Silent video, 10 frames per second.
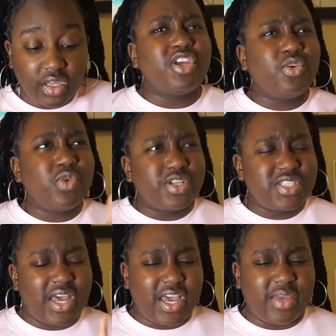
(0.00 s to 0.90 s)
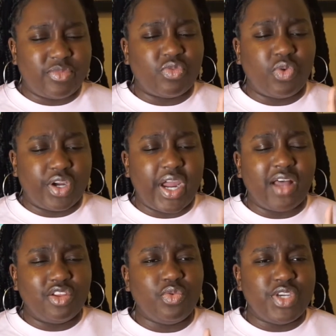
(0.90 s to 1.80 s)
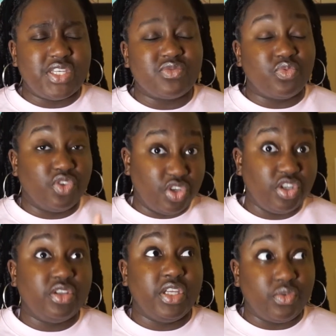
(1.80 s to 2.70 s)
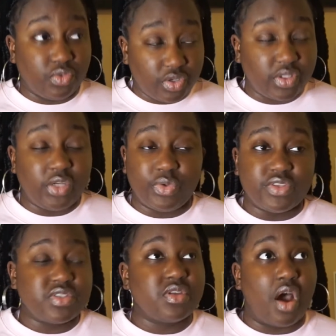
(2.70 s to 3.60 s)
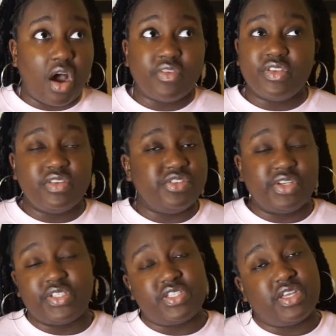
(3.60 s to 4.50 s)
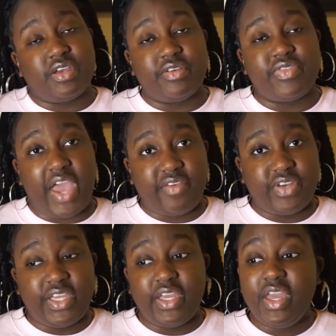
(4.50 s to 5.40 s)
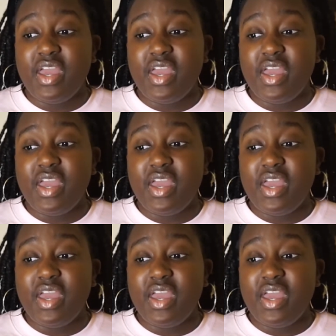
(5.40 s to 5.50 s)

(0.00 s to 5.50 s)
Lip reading: There were times where Eloise really was obviously jealous of Daphne.